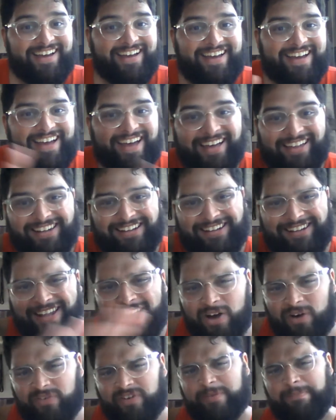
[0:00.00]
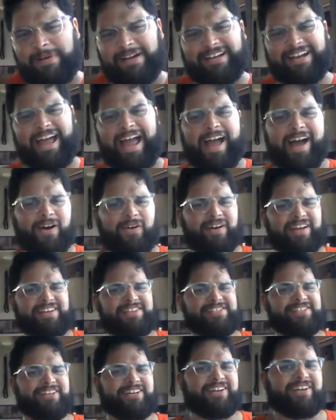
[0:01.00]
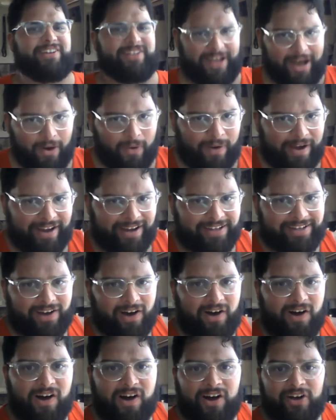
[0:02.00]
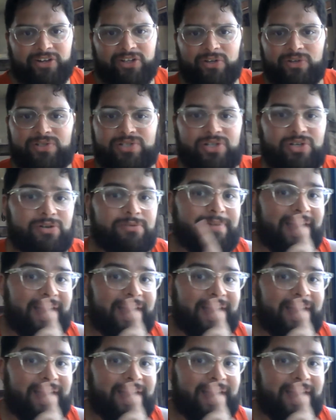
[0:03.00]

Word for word: Hello everybody, how is it going on YouTube